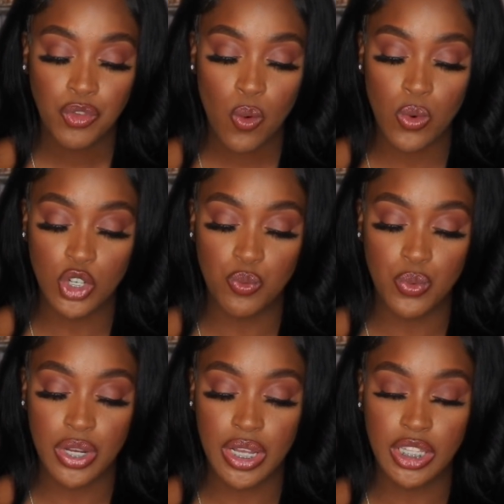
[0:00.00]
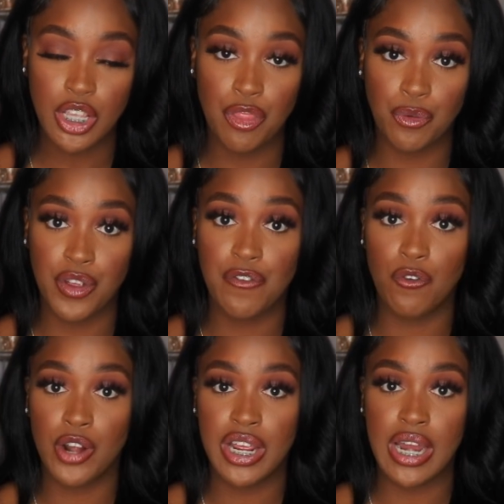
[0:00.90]
which was
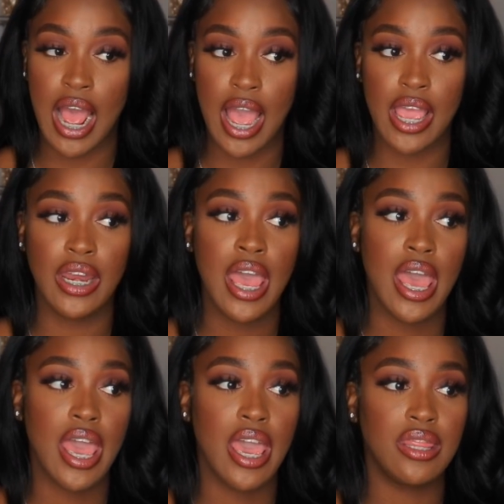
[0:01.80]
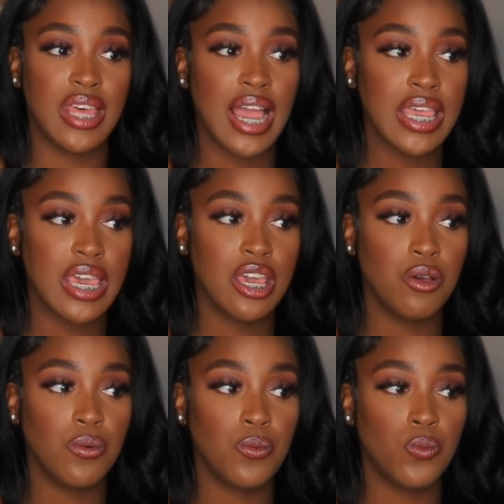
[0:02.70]
$349, and that kit
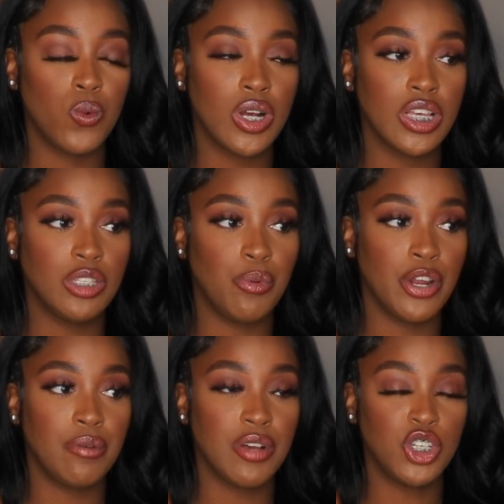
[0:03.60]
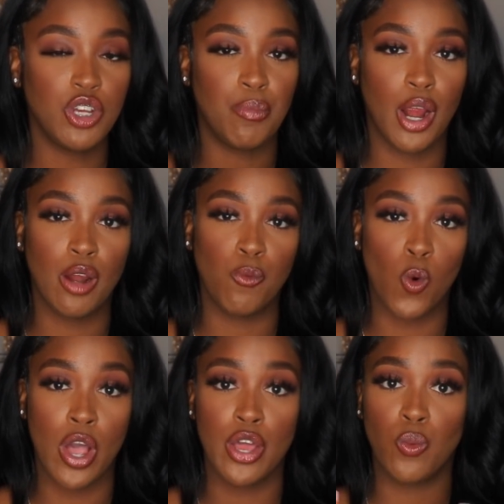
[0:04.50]
was pretty much in part
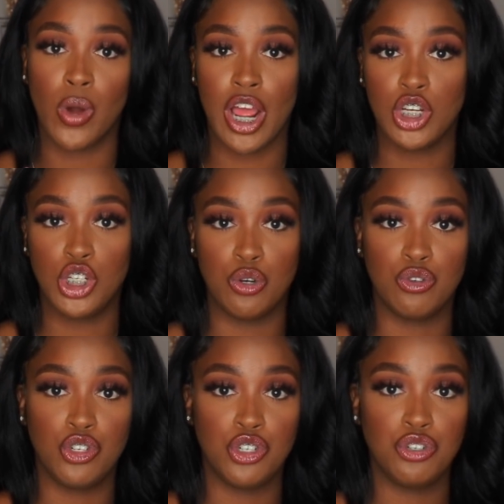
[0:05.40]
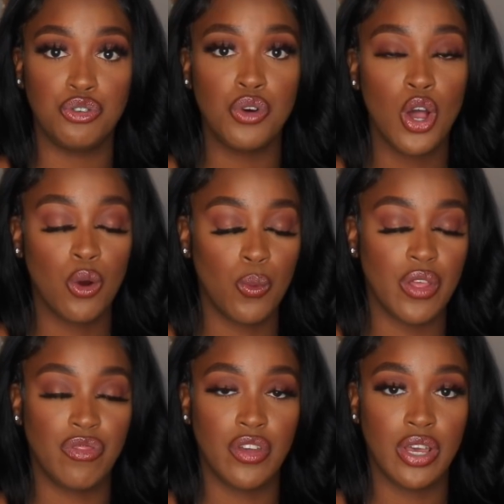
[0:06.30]
1 what I showed you
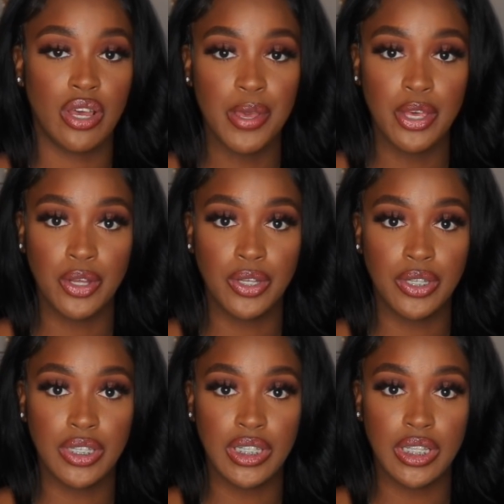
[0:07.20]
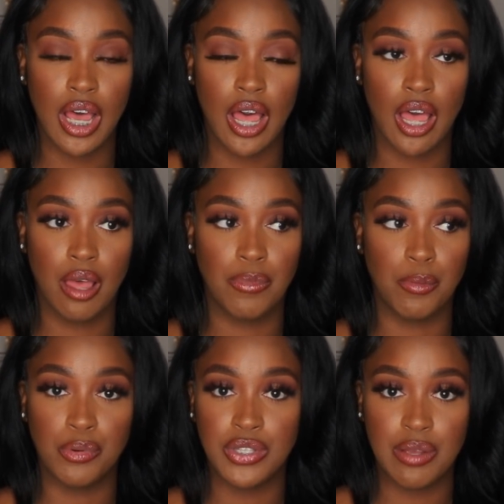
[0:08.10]
with the pills, the
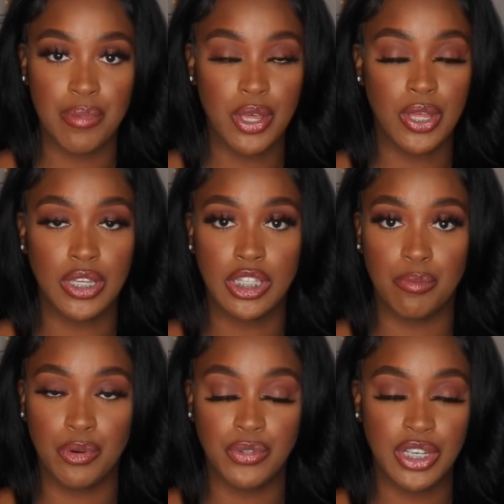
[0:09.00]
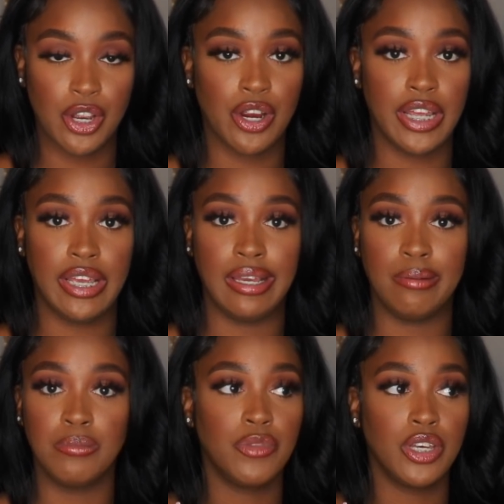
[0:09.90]
bruising pills, the bruising
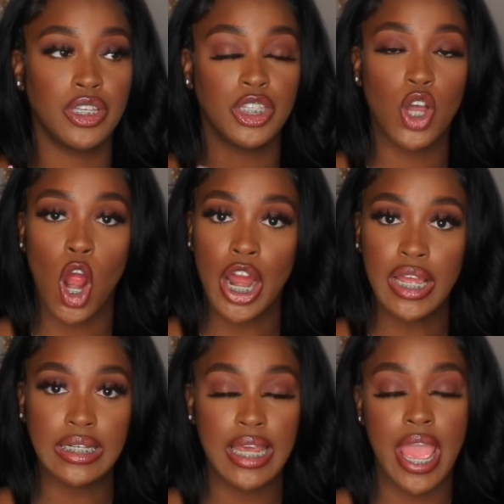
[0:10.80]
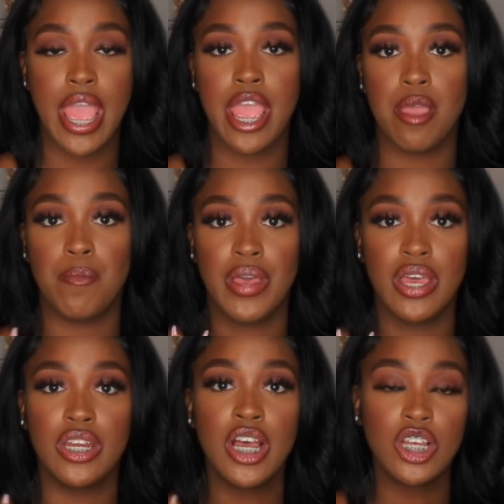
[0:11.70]
creams, the scarring tape,
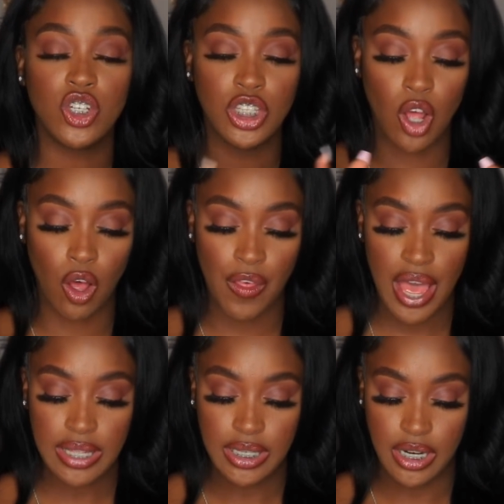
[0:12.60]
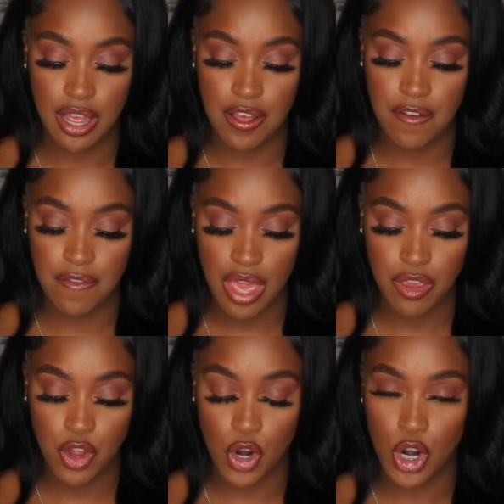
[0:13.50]
and just all that stuff.
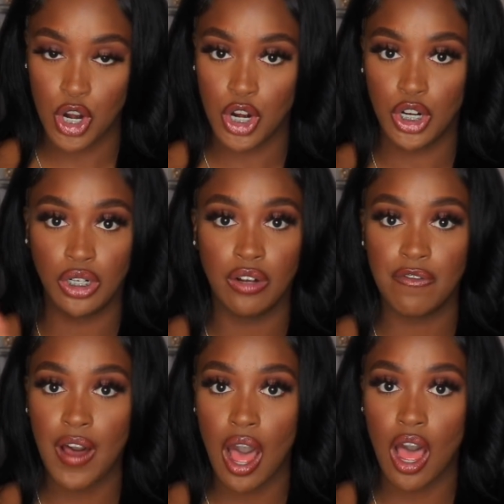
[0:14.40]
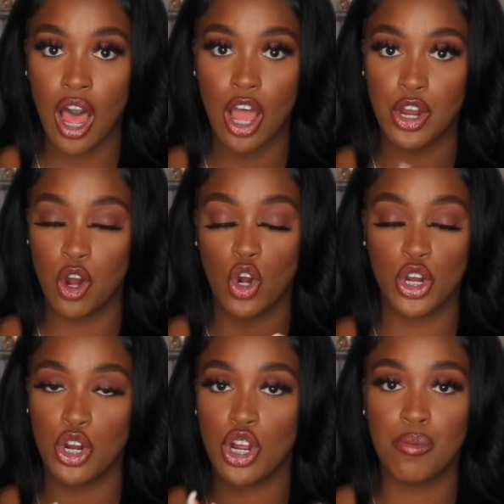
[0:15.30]
Your FAJA or
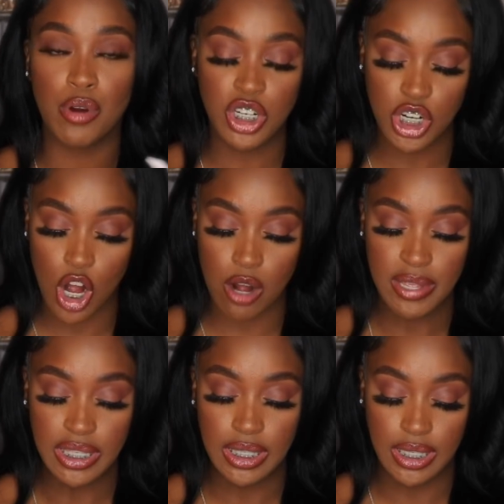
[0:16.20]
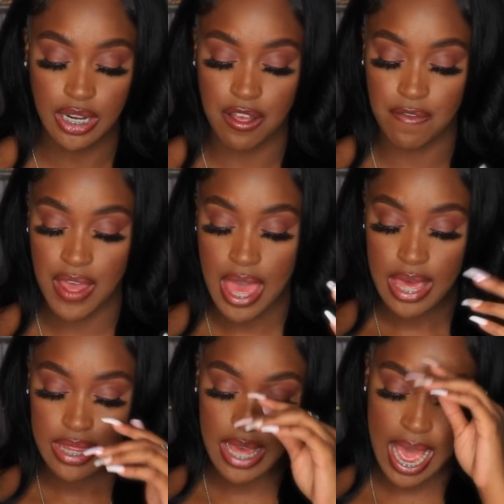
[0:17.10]
your compression garments and stuff,
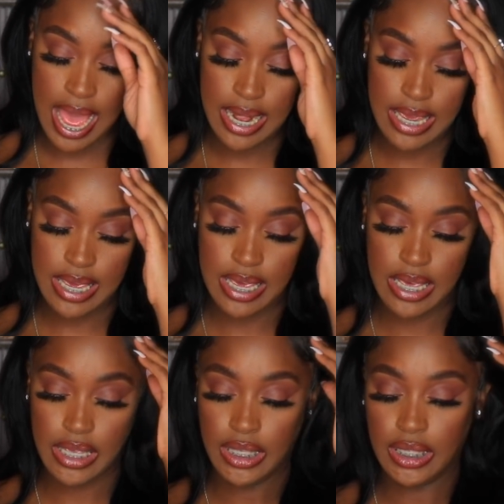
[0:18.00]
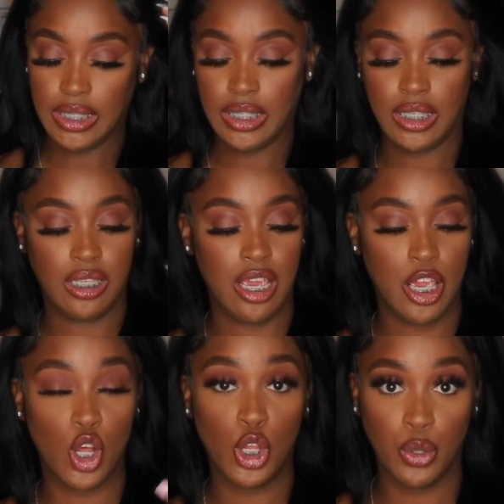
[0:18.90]
that is
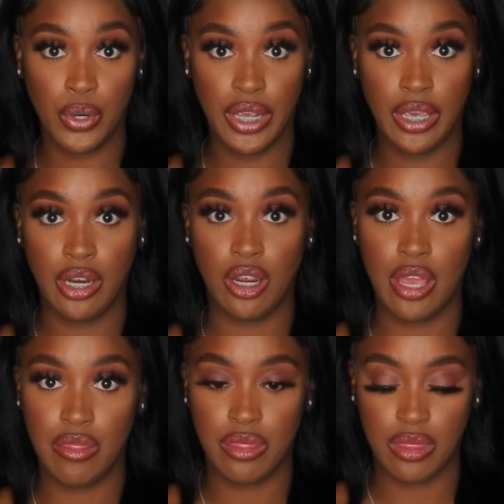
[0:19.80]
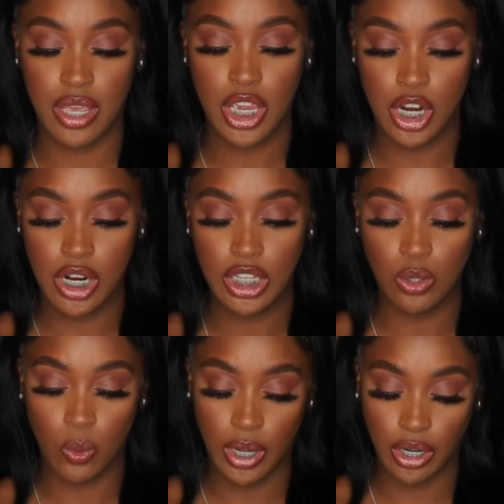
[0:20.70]
included in here as
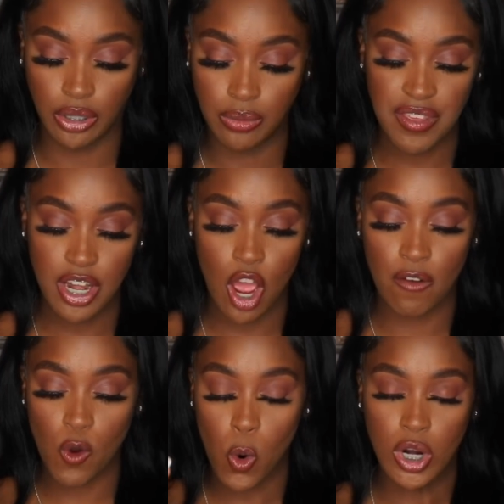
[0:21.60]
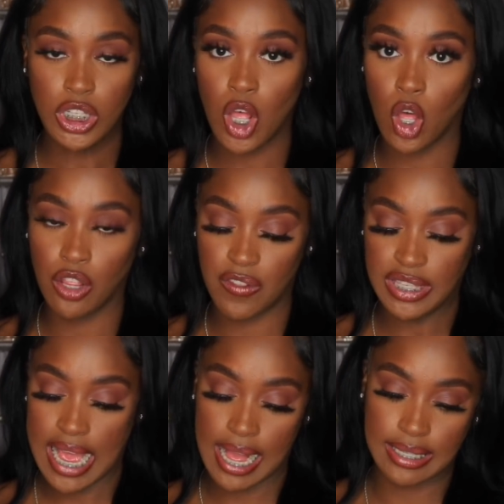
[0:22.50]
well. And then of course all of the
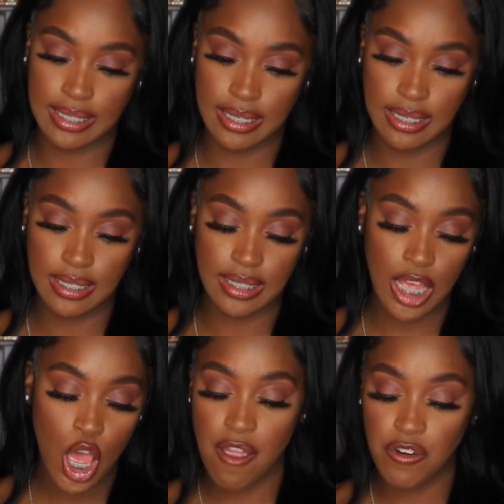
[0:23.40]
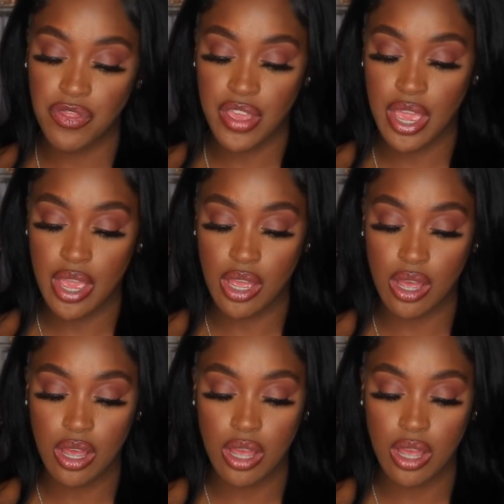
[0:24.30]
taxes. Everything